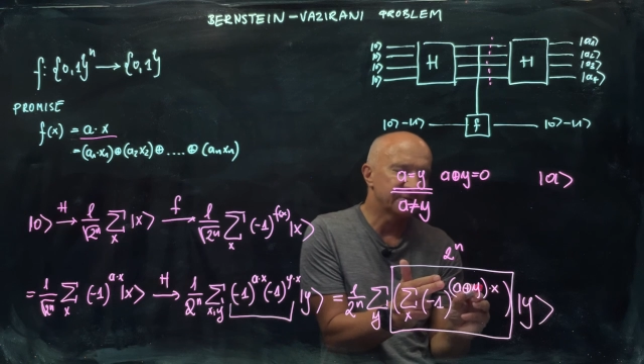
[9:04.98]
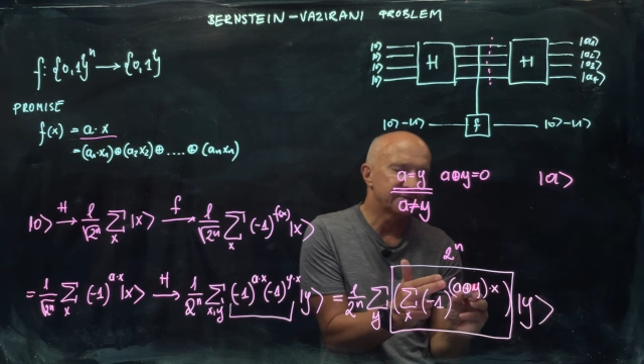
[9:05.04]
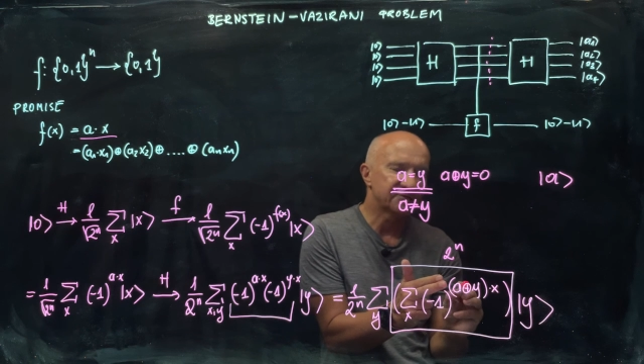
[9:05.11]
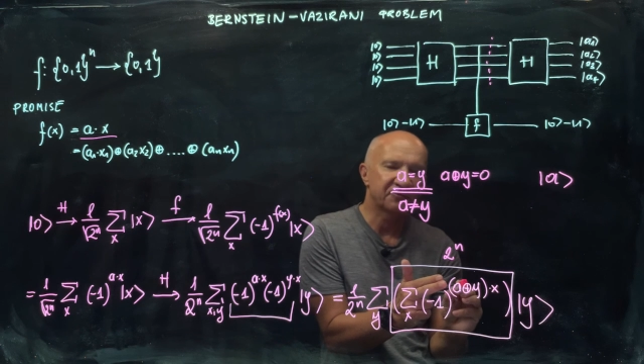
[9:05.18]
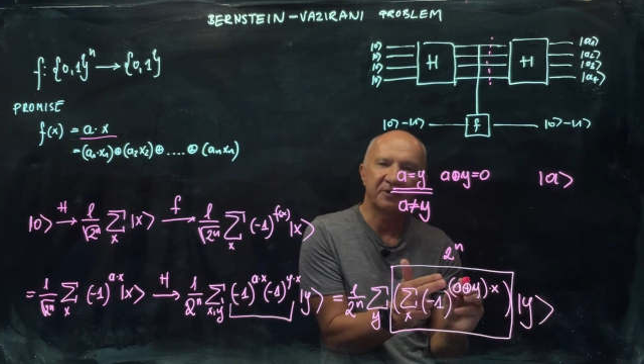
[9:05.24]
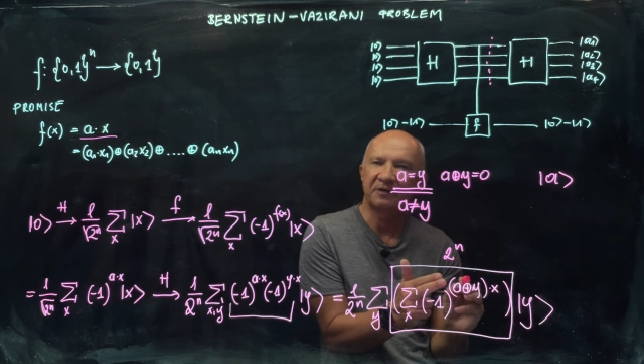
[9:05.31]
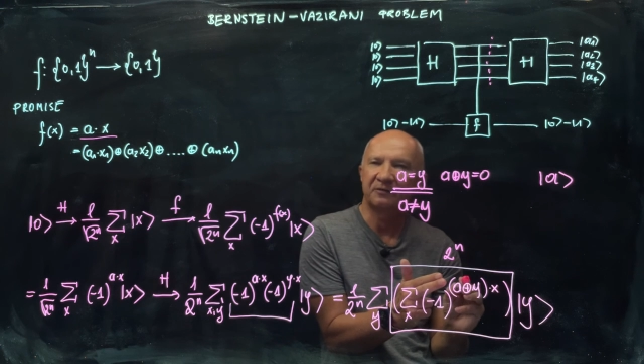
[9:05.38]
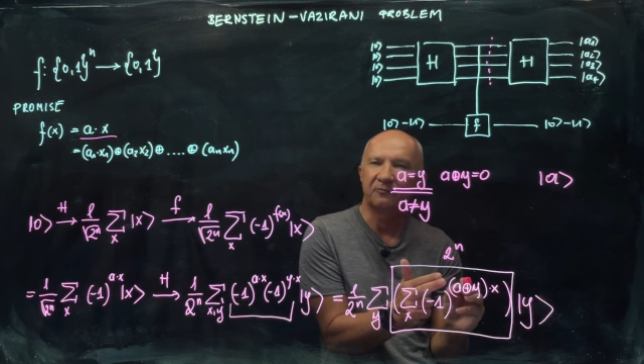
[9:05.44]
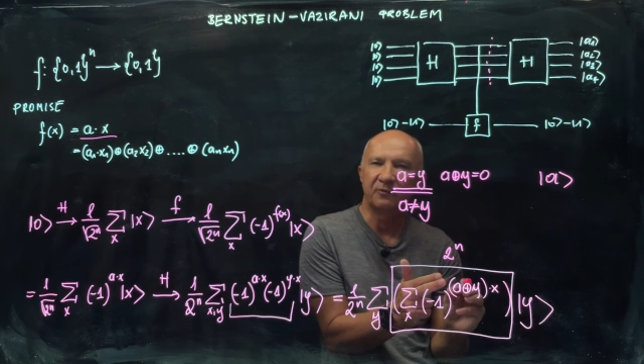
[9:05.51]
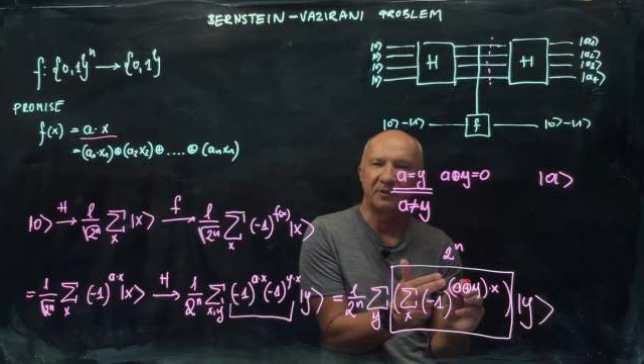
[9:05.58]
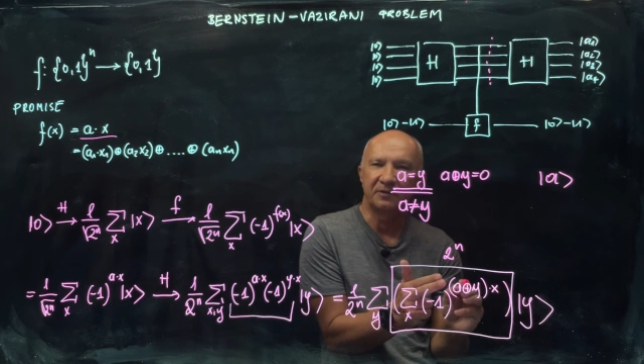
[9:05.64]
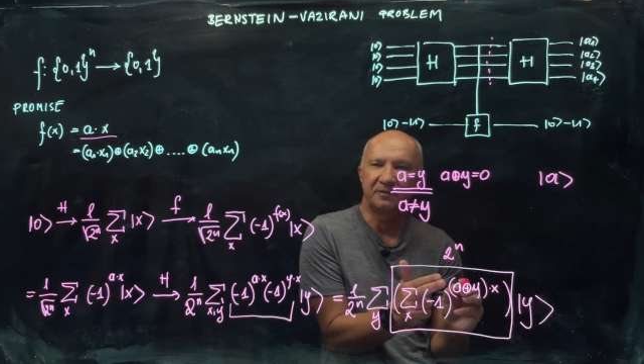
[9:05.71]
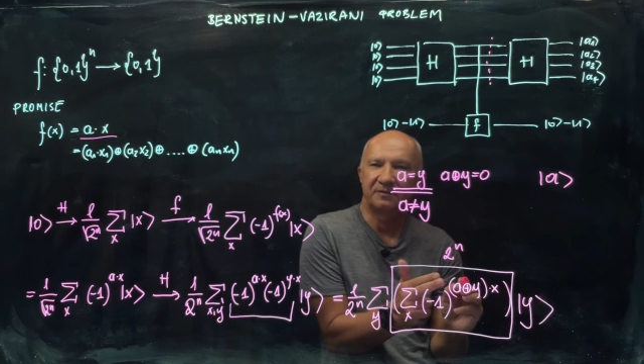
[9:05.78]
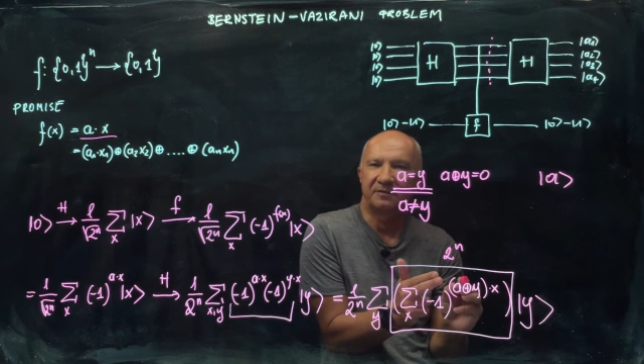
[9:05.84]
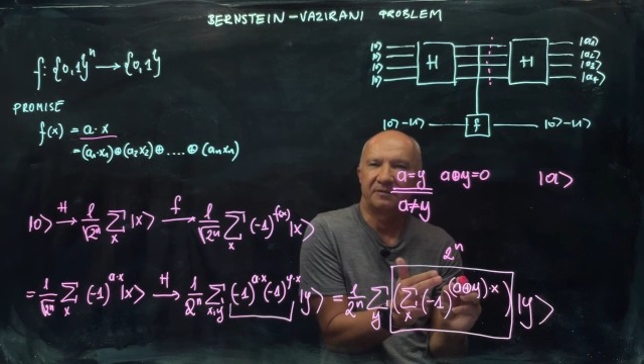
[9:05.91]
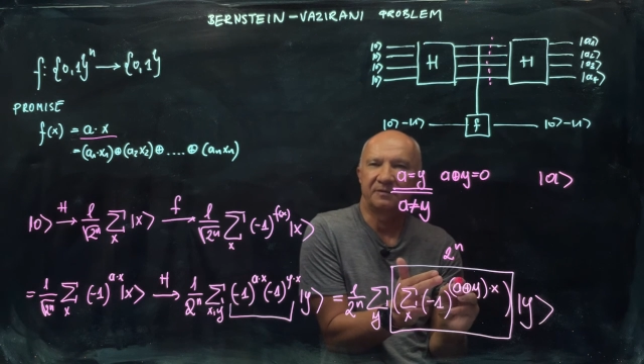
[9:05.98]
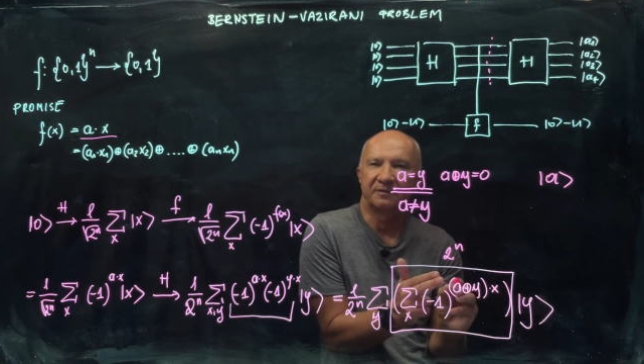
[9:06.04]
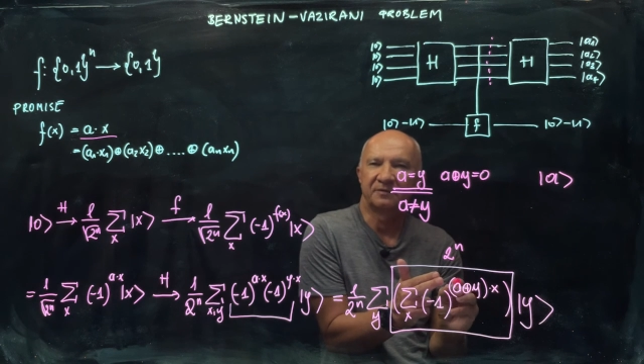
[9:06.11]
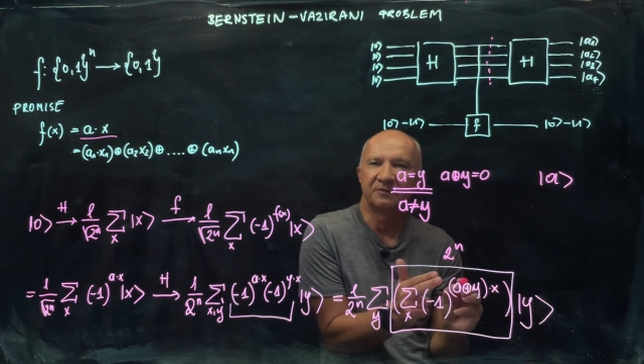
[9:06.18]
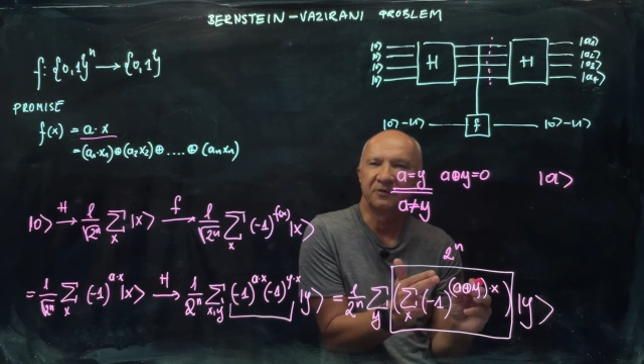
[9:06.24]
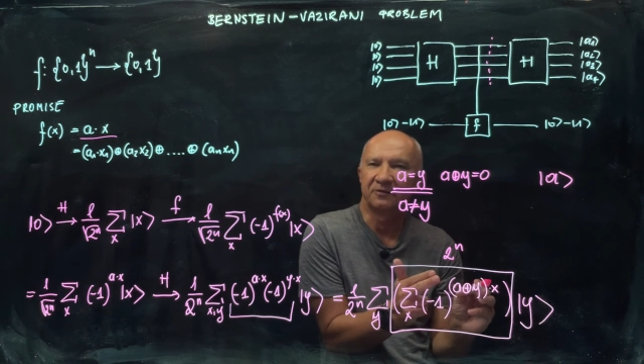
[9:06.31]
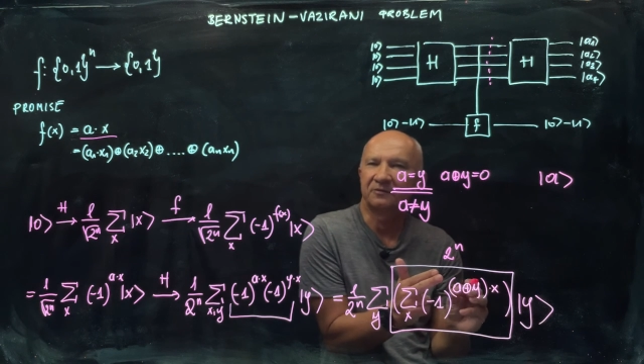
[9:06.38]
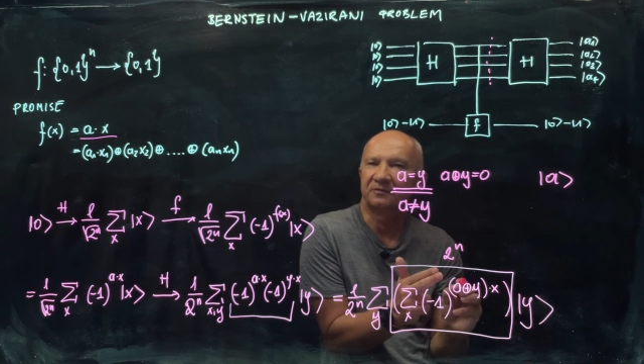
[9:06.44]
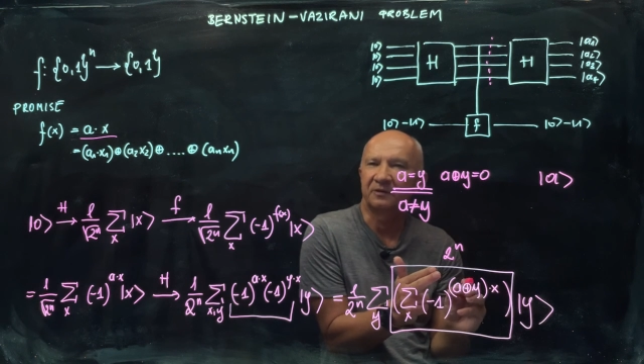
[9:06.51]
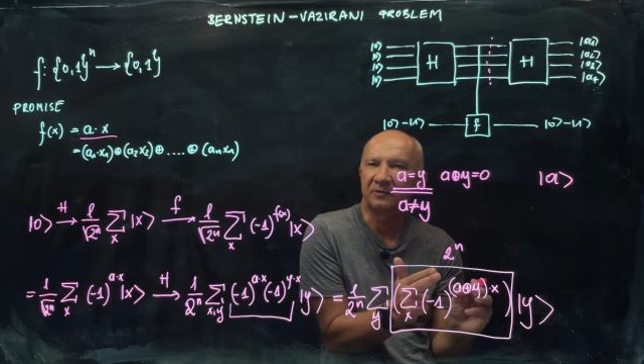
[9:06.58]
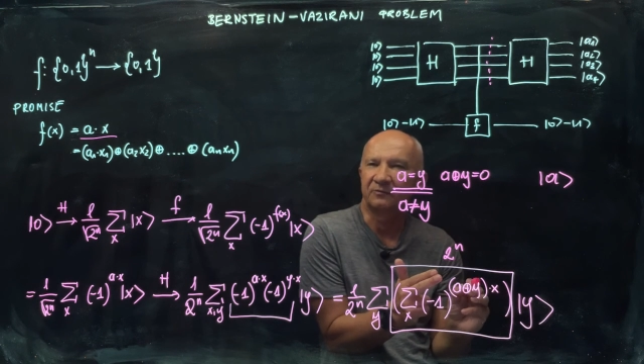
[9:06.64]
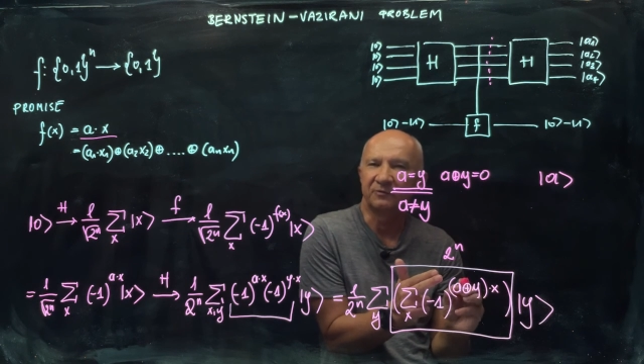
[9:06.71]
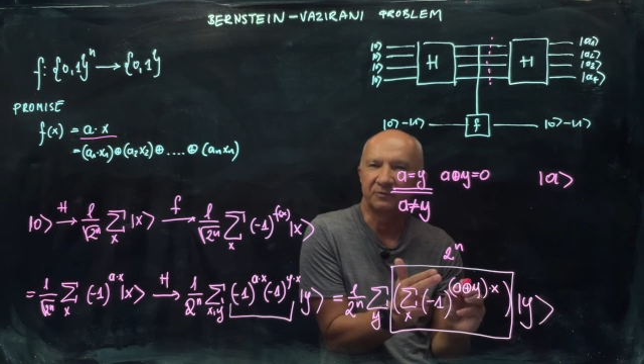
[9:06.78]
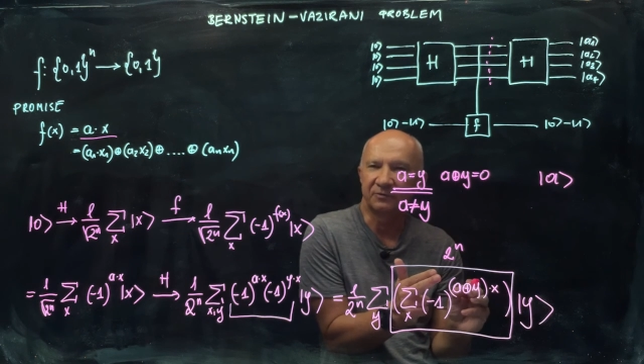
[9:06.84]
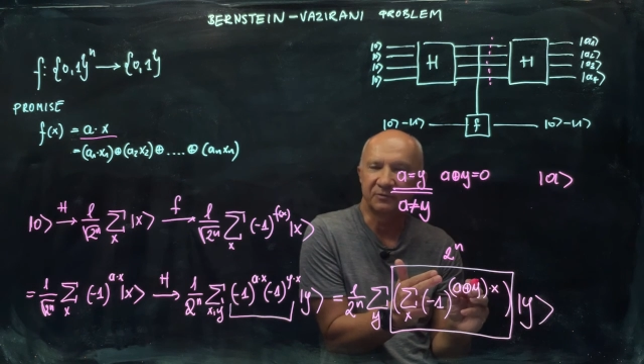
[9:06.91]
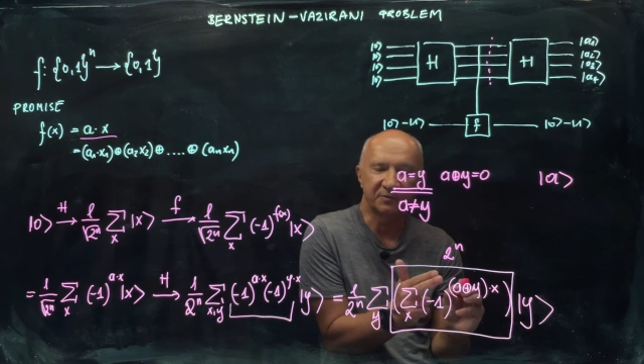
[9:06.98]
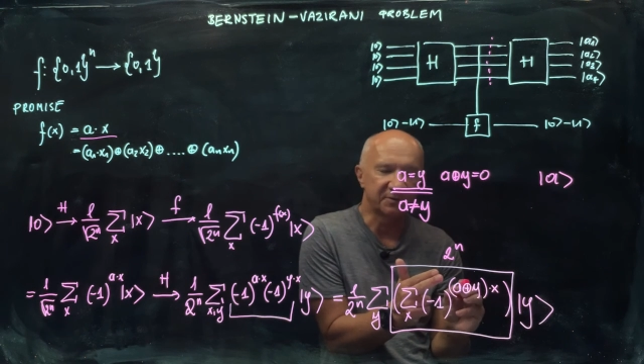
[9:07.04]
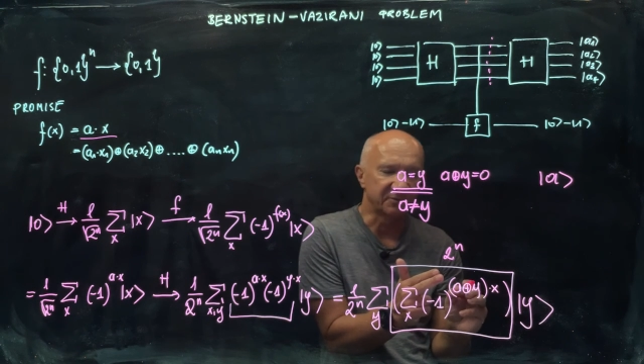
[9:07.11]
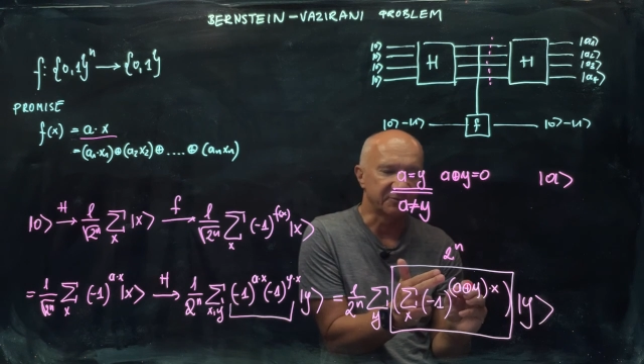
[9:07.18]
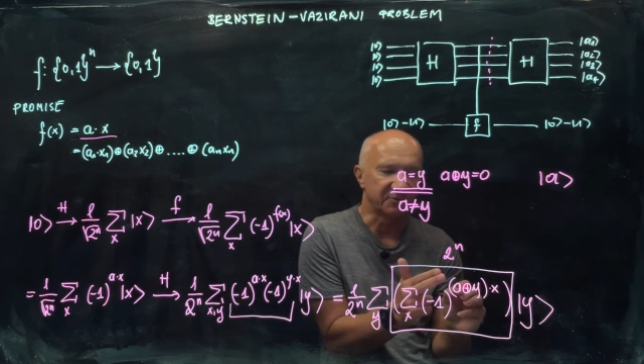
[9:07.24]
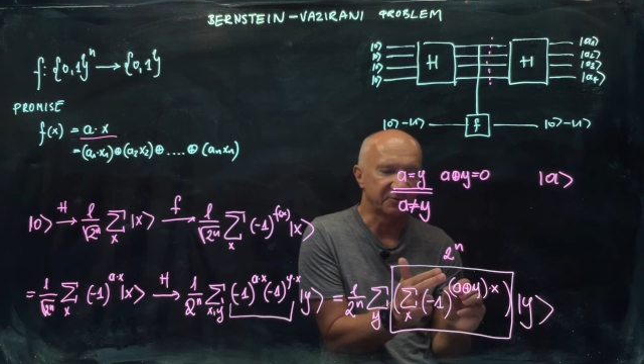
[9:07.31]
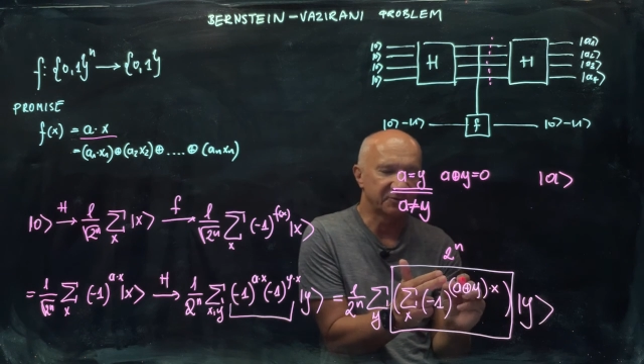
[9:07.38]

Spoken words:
string which is not equal to 0,